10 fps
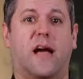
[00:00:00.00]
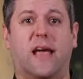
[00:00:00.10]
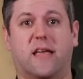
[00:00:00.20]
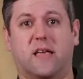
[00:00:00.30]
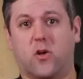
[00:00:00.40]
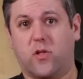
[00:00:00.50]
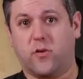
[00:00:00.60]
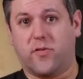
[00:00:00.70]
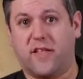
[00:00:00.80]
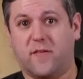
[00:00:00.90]
I can
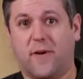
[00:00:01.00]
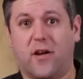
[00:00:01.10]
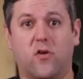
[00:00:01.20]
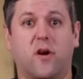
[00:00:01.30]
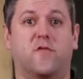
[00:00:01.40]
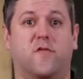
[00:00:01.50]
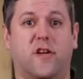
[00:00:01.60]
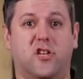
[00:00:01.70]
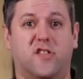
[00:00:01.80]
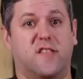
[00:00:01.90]
only relate to my own
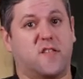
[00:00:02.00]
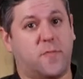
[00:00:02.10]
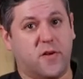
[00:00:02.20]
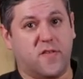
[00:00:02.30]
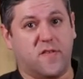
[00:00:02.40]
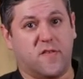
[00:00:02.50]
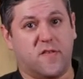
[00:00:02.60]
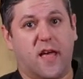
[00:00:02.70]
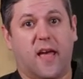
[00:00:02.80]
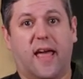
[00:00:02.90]
observations and
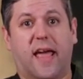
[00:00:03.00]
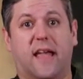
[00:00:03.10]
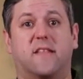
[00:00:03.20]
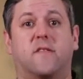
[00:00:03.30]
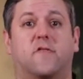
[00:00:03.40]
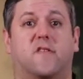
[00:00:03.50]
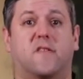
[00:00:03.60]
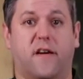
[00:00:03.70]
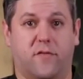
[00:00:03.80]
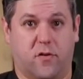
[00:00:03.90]
experiences and the
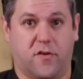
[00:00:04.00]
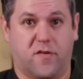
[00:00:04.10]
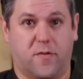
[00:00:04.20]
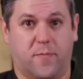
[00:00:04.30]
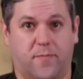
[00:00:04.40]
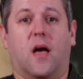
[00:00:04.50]
differences I've noticed.